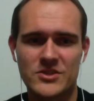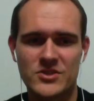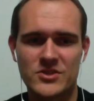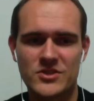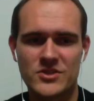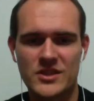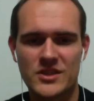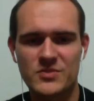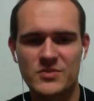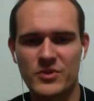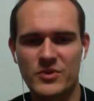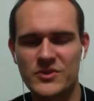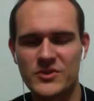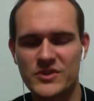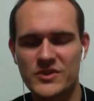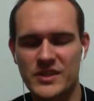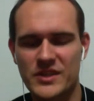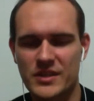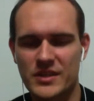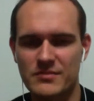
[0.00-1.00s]
just
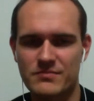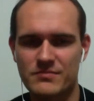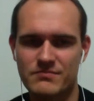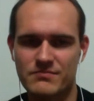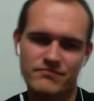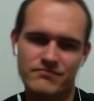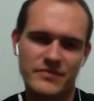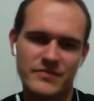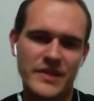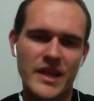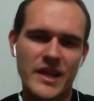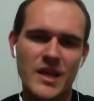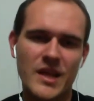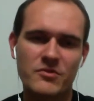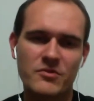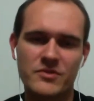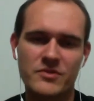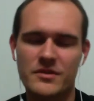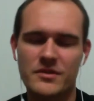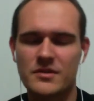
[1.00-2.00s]
posting a name
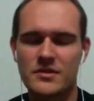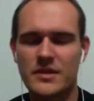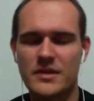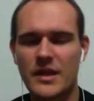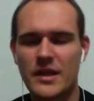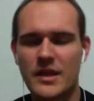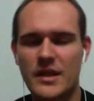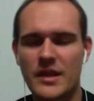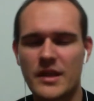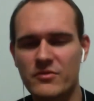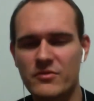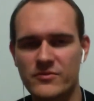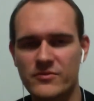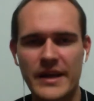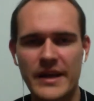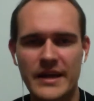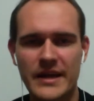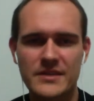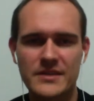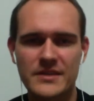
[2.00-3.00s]
of the
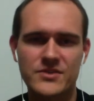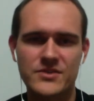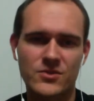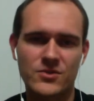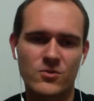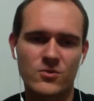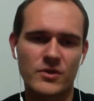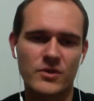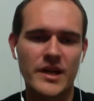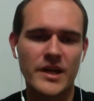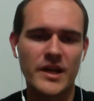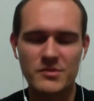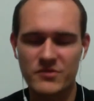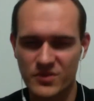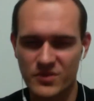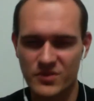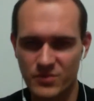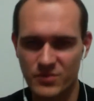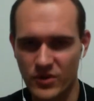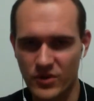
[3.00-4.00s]
phrase or name
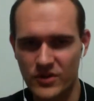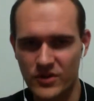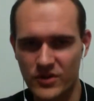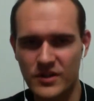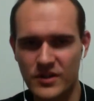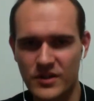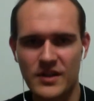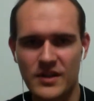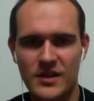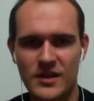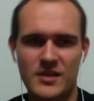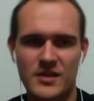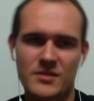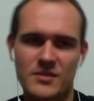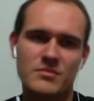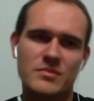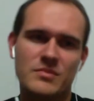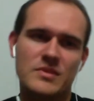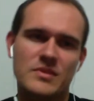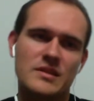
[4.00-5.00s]
of the book,
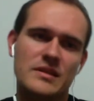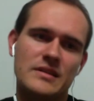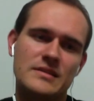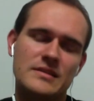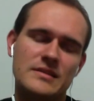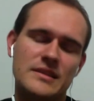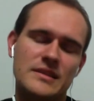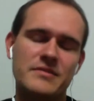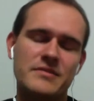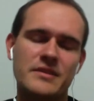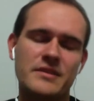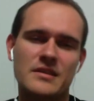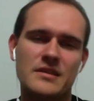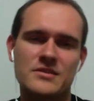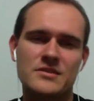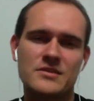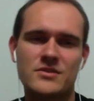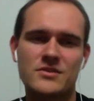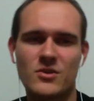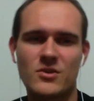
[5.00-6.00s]
but it's giving
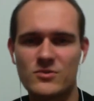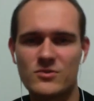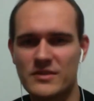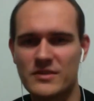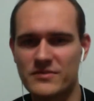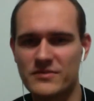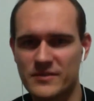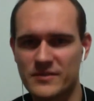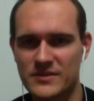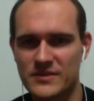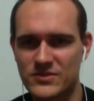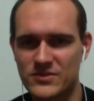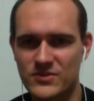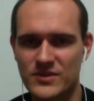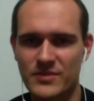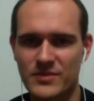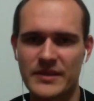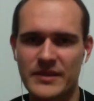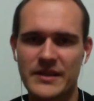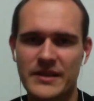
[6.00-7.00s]
us no reference to
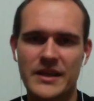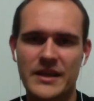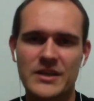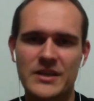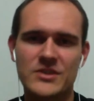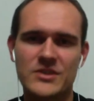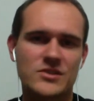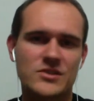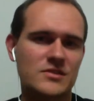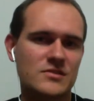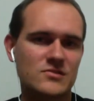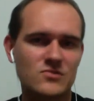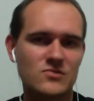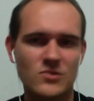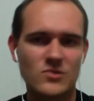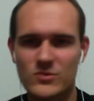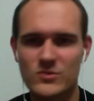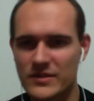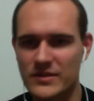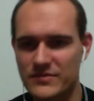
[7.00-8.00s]
the application,
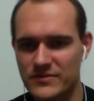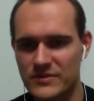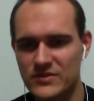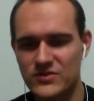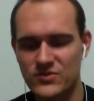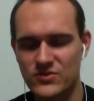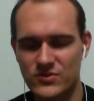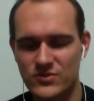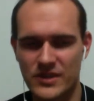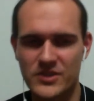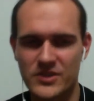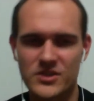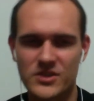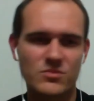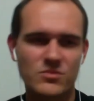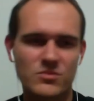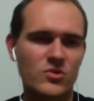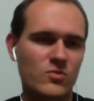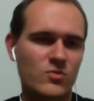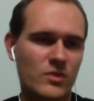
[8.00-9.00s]
no reference to the actual
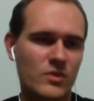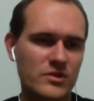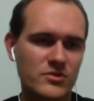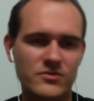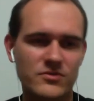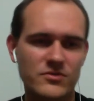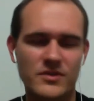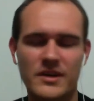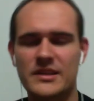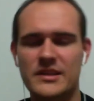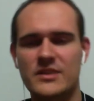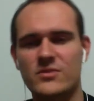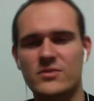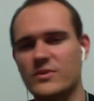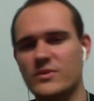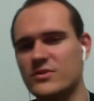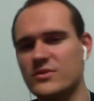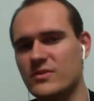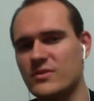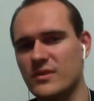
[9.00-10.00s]
book, where to find it,
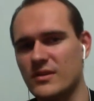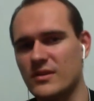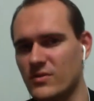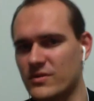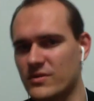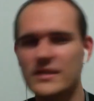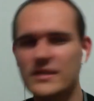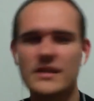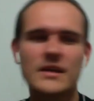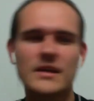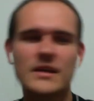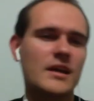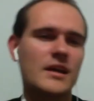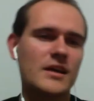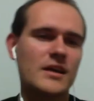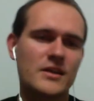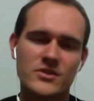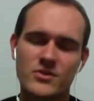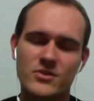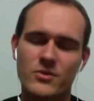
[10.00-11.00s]
where to download it.
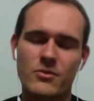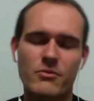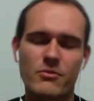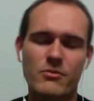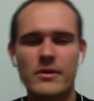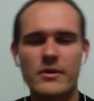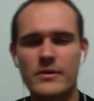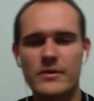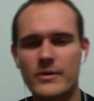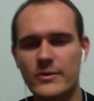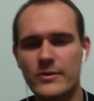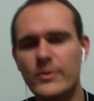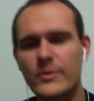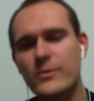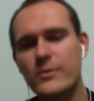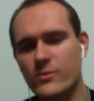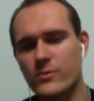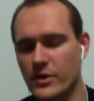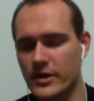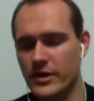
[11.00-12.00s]
So we are
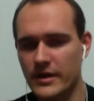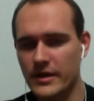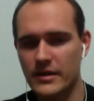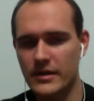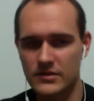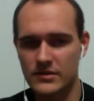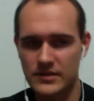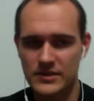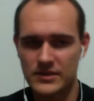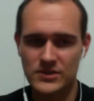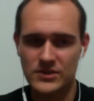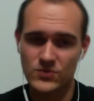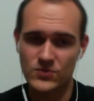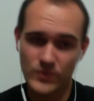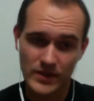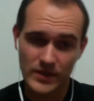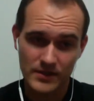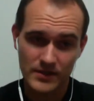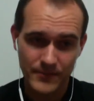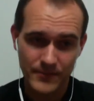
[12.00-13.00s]
reworking on this as
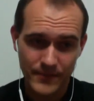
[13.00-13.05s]
well.